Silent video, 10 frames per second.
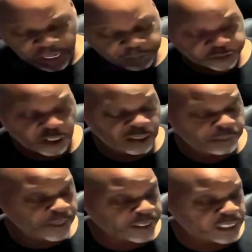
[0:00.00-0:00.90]
I'm sorry,
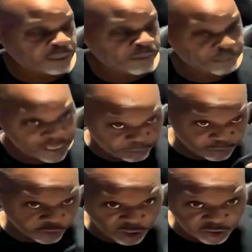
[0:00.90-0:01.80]
my camera battery
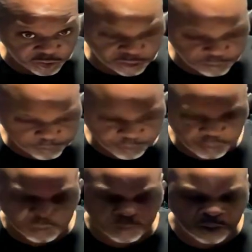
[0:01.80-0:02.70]
charger.
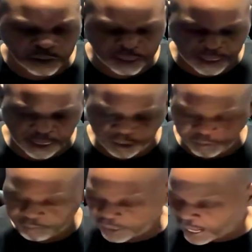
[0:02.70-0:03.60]
Okay.
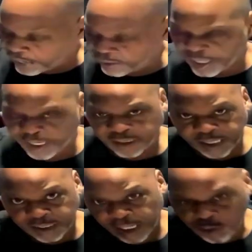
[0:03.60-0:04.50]
I guess I
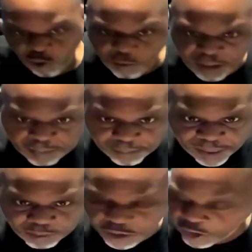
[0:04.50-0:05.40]
just got to go back my
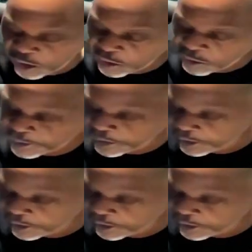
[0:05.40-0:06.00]
battery charger right